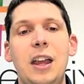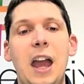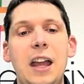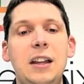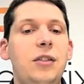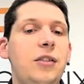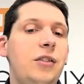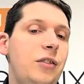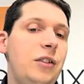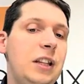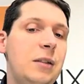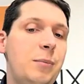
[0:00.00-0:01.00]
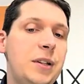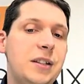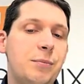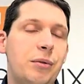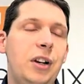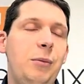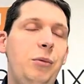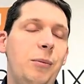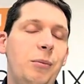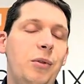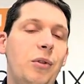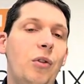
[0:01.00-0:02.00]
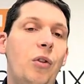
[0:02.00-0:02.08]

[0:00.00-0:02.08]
Again, you need the Business Premium